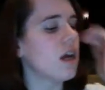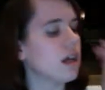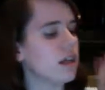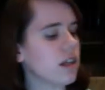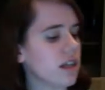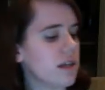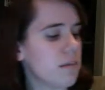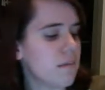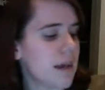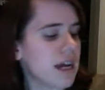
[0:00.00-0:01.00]
You're going to
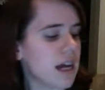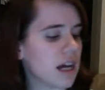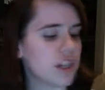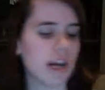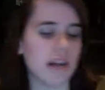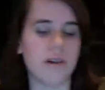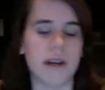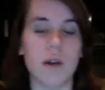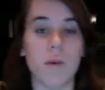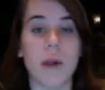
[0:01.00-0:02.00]
need matte eyeshadow
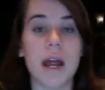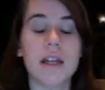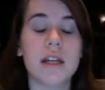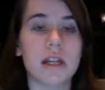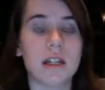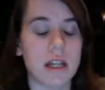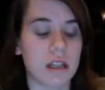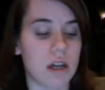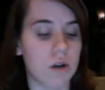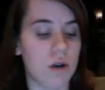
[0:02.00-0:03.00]
in red,
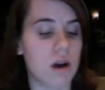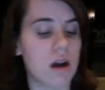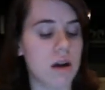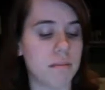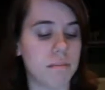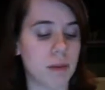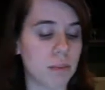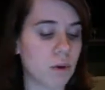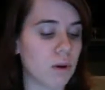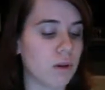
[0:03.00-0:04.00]
yellow,
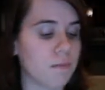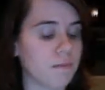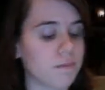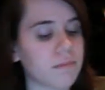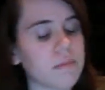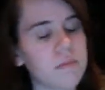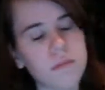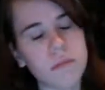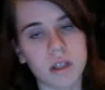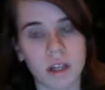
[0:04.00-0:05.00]
purple,
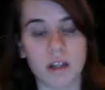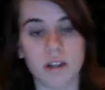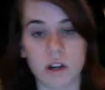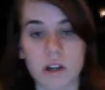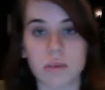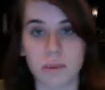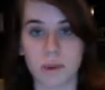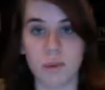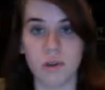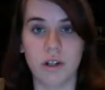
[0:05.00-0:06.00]
like a dark
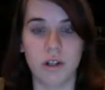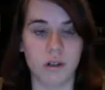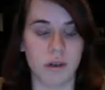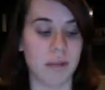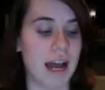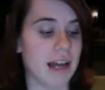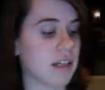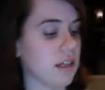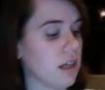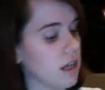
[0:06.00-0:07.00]
purple or black.
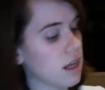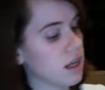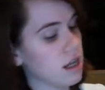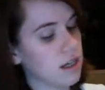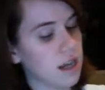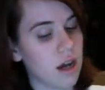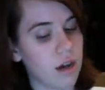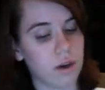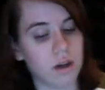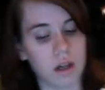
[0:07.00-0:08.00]

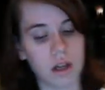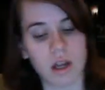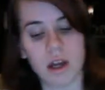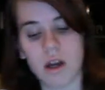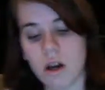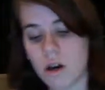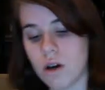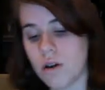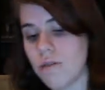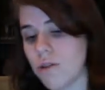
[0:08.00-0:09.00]
Now,
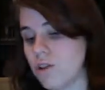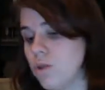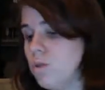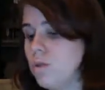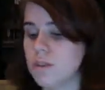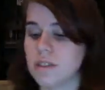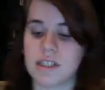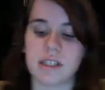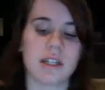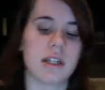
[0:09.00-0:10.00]
for
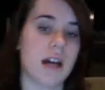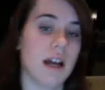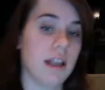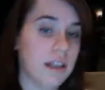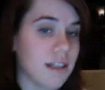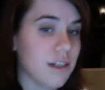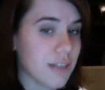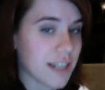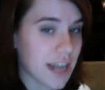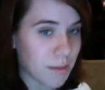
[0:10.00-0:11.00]
tools, I like to
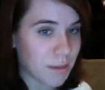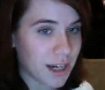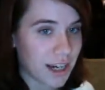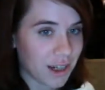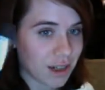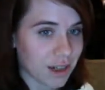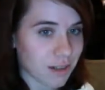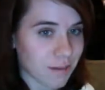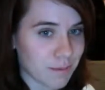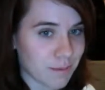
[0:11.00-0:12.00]
use an applicator,
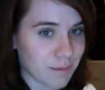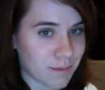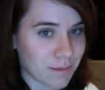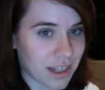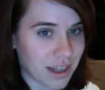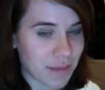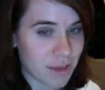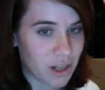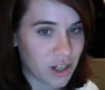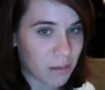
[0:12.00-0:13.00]
like a
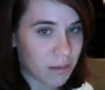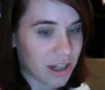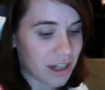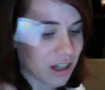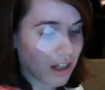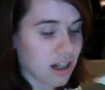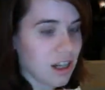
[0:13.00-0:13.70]
sponge applicator,